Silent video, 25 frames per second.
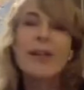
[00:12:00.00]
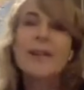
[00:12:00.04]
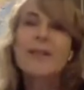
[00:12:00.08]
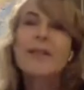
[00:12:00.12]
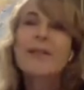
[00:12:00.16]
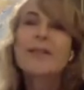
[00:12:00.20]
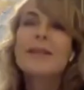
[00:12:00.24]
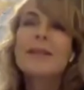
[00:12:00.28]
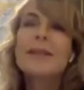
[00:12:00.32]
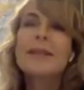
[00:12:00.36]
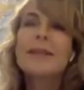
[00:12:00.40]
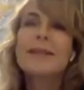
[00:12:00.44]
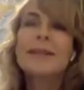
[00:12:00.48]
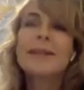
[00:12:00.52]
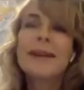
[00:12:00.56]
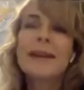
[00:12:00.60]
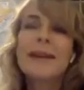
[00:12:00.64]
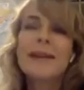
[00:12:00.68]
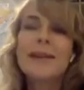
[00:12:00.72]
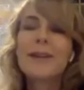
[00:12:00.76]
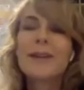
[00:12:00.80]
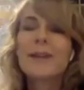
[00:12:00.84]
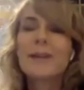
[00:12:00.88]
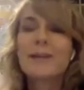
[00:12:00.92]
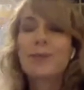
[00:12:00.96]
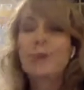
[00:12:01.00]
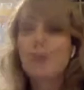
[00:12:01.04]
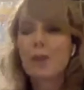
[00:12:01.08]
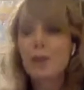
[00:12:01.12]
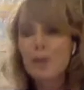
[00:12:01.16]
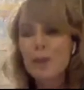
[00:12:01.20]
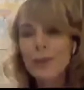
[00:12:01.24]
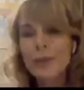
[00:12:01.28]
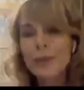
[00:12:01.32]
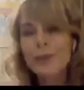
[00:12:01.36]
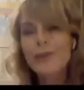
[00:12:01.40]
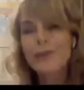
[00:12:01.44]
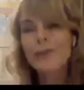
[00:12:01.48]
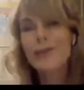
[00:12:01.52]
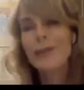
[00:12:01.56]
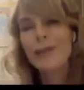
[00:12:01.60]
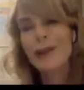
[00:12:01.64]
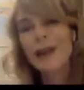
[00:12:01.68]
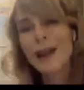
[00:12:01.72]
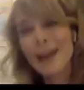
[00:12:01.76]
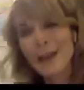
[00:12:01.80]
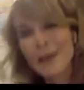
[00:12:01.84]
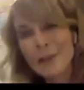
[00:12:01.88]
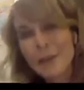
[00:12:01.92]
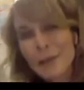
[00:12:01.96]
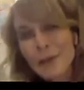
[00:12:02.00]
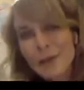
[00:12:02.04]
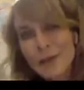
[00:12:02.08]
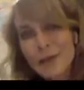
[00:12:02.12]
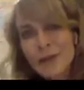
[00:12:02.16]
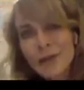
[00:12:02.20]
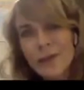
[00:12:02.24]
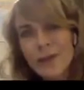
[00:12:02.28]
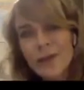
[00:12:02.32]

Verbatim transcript: Just as D N A is the blueprint of life,